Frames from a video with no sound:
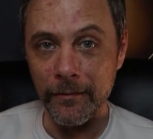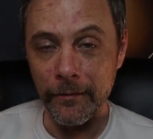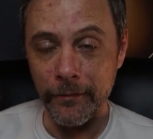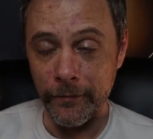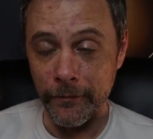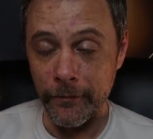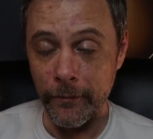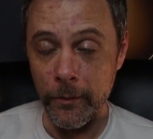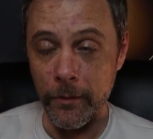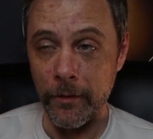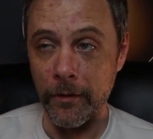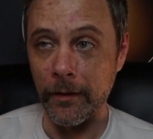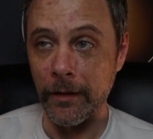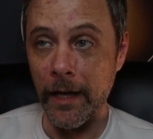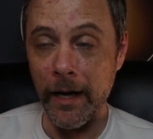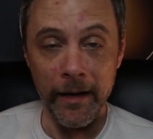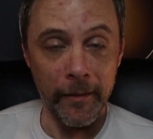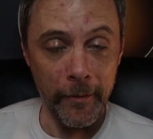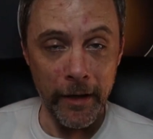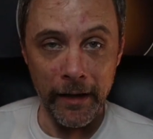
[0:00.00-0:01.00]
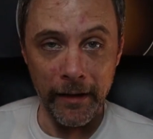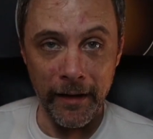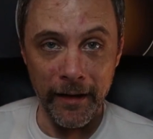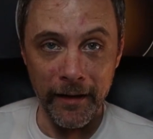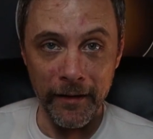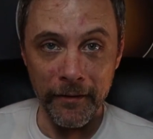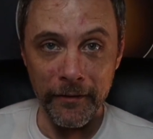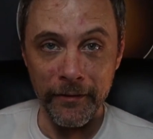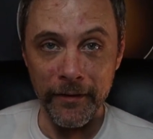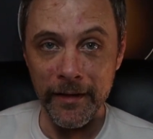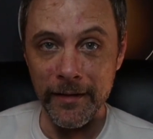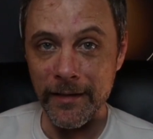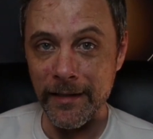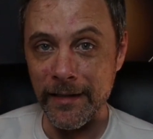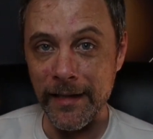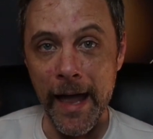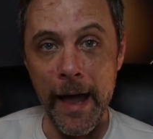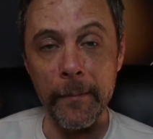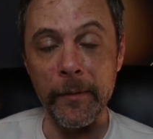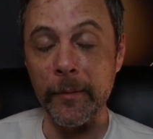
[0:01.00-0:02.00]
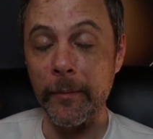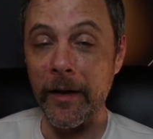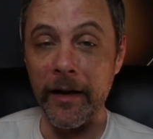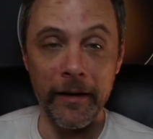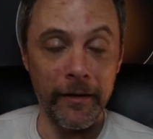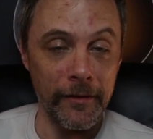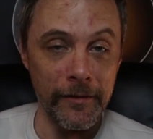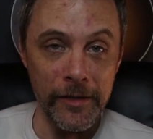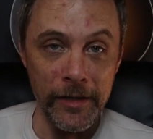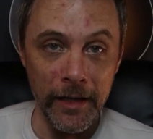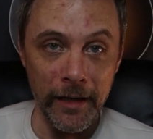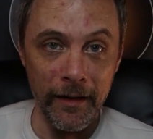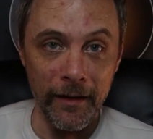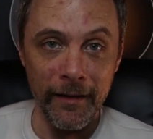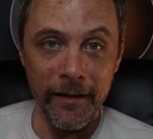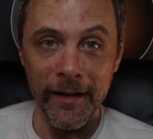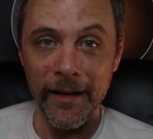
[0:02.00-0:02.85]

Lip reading: for a lot of my life. It sapped my energy.